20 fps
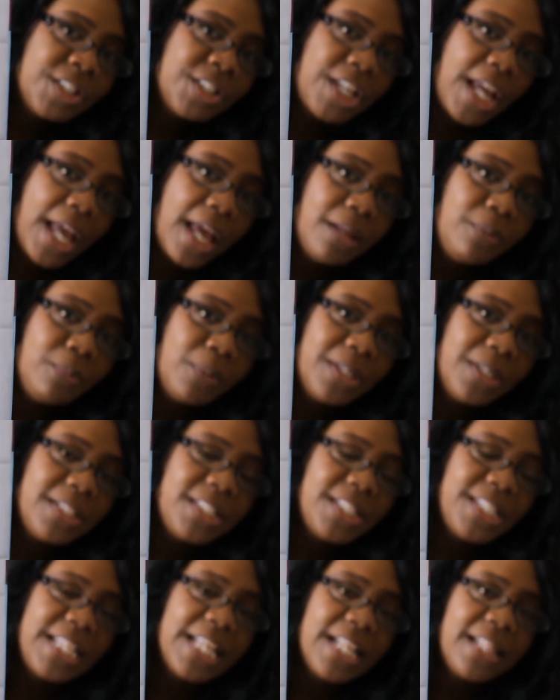Chad
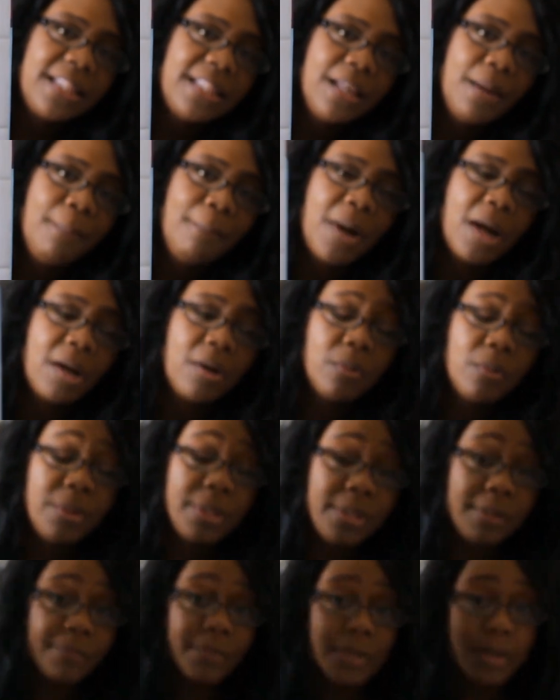wanted to get the
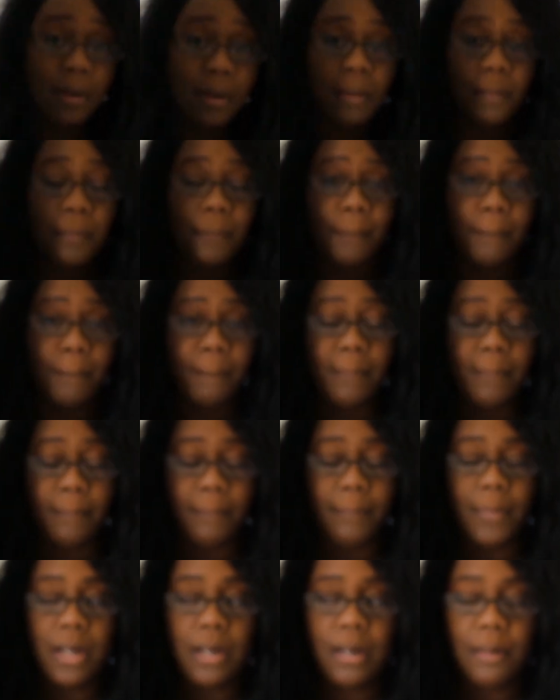Margaritaville
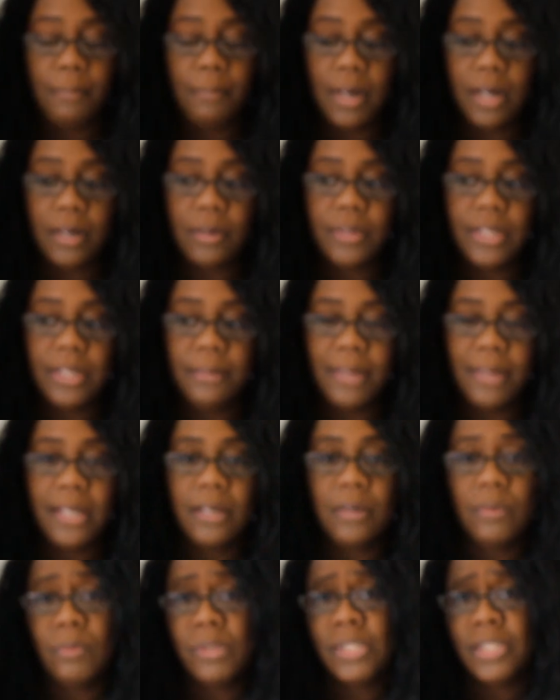uh, margarita
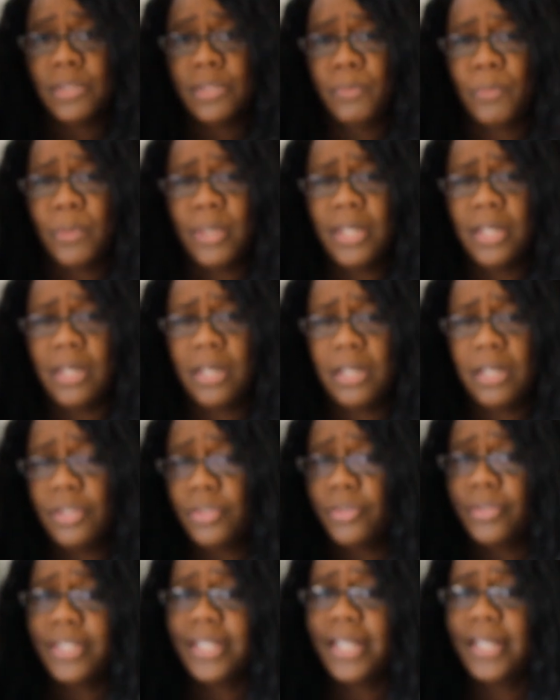maker, which is one
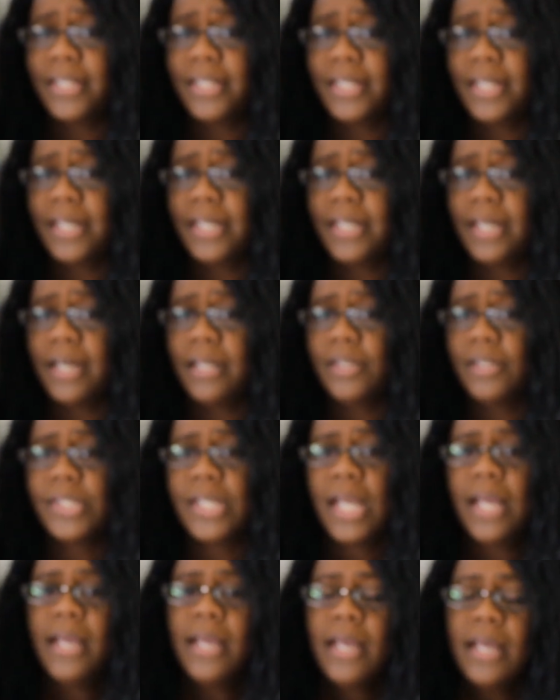hundred ninety-nine
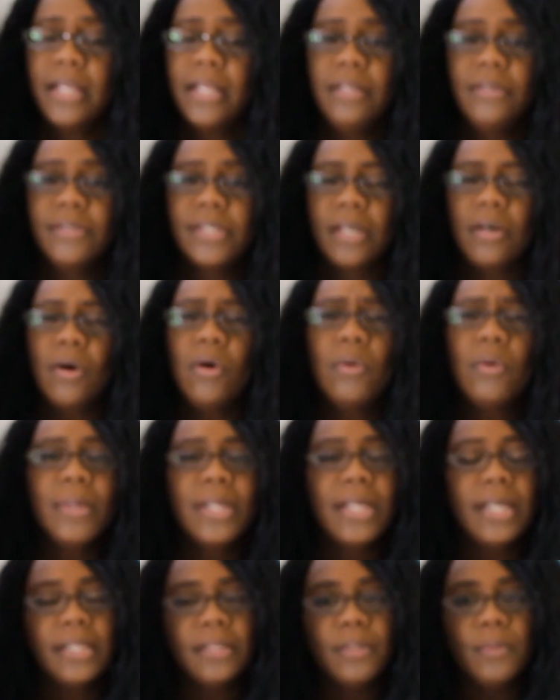dollars. And he was like, or
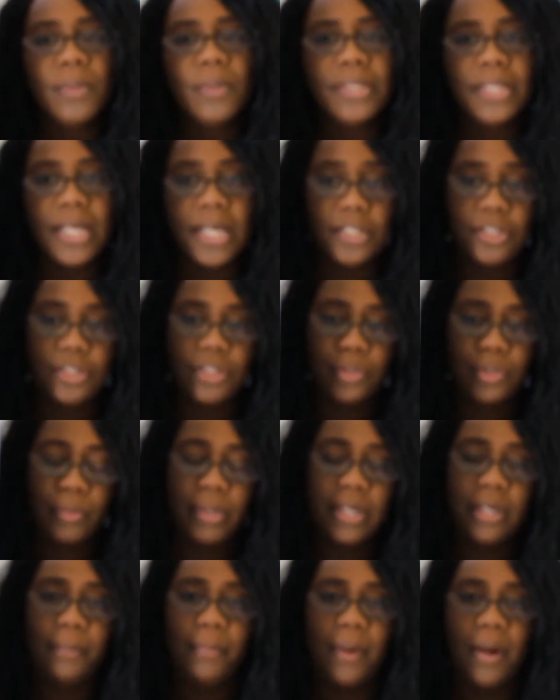we can get the one that has the
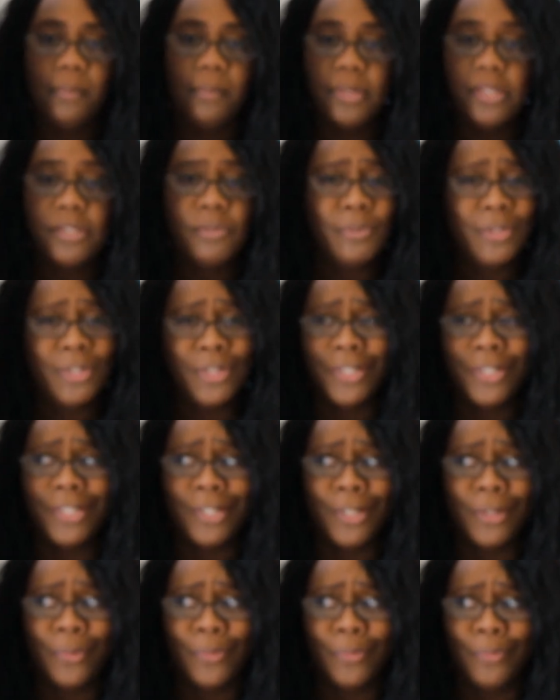three compartments, which is
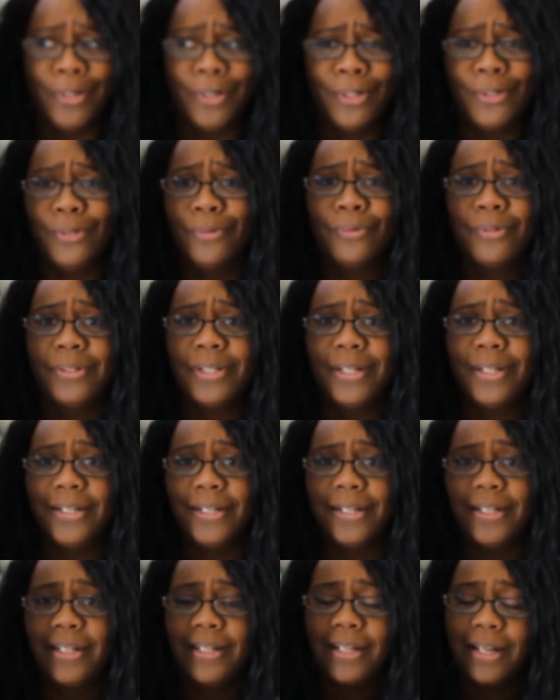like three hundred
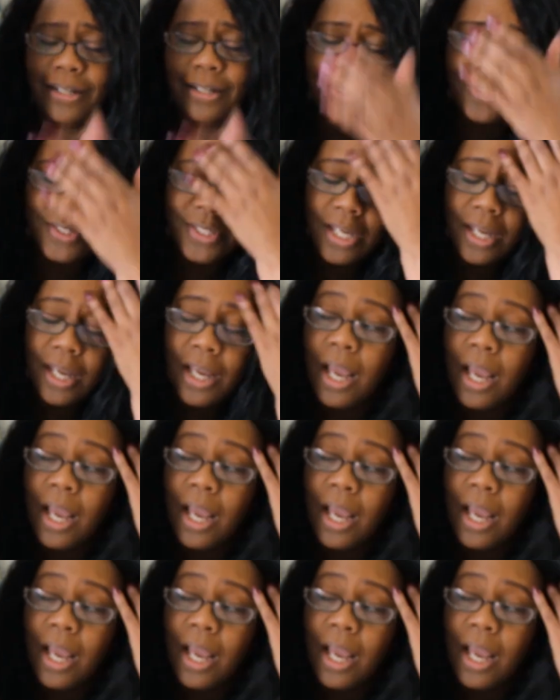ninety-nine dollars.